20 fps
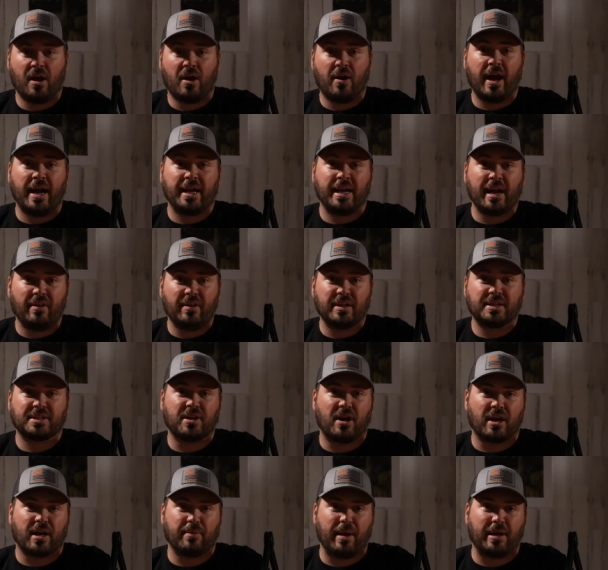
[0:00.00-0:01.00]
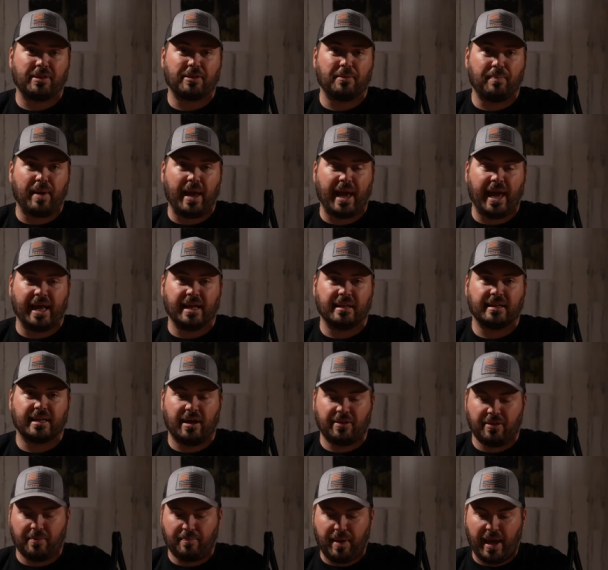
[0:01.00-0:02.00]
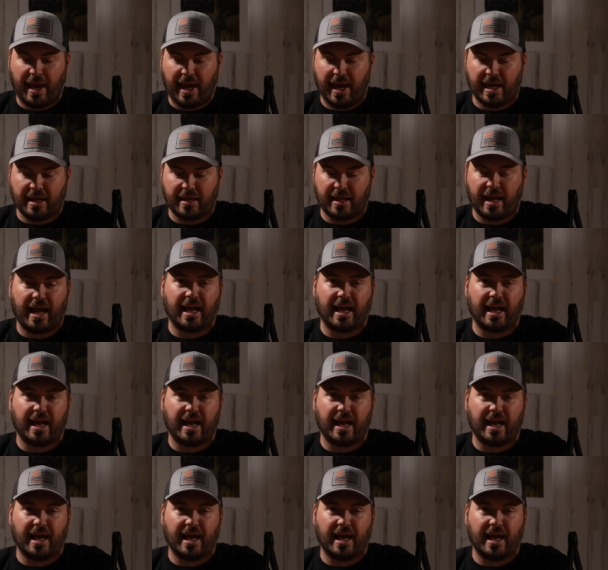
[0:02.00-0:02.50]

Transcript: All right, now let's talk about the pant. Now the pant